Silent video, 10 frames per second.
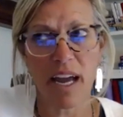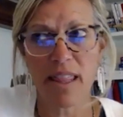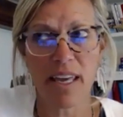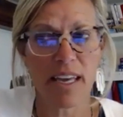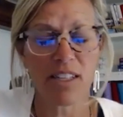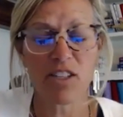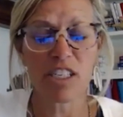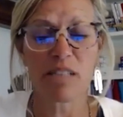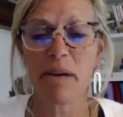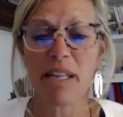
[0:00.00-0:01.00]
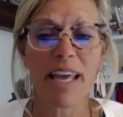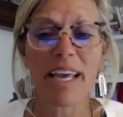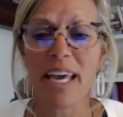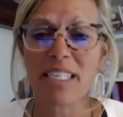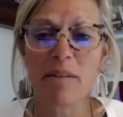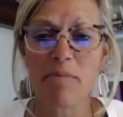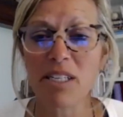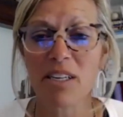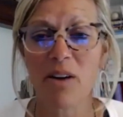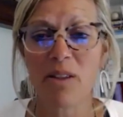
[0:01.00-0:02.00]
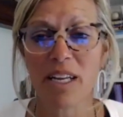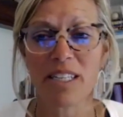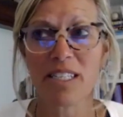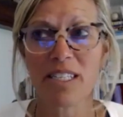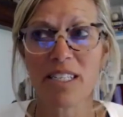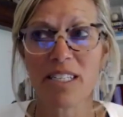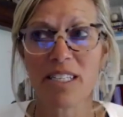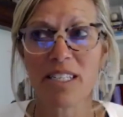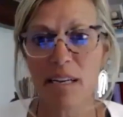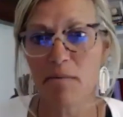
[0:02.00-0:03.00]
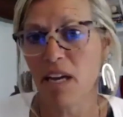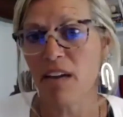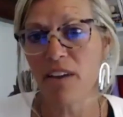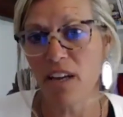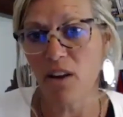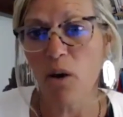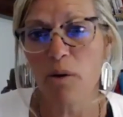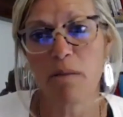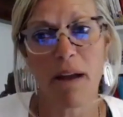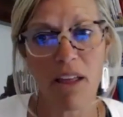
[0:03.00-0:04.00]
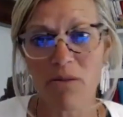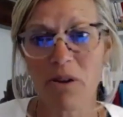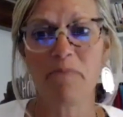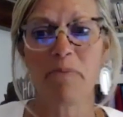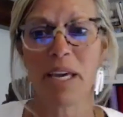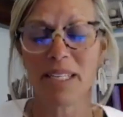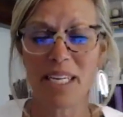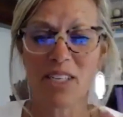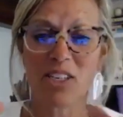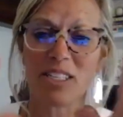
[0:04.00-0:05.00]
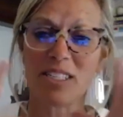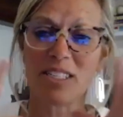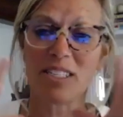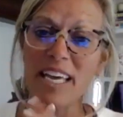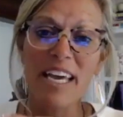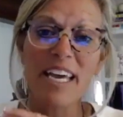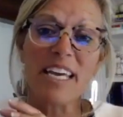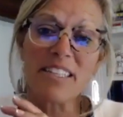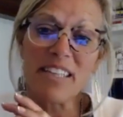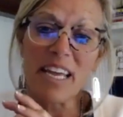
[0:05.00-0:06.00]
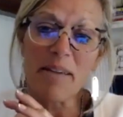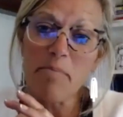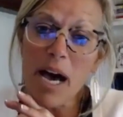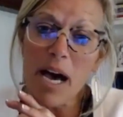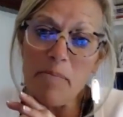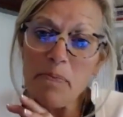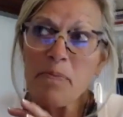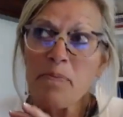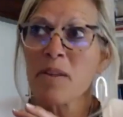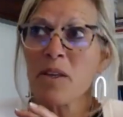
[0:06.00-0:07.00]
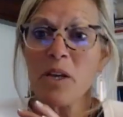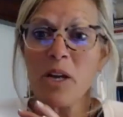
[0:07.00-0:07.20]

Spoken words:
And I think it's just been like 18 months ago that he stopped asking me if he could go to the bathroom because he's like, Mom,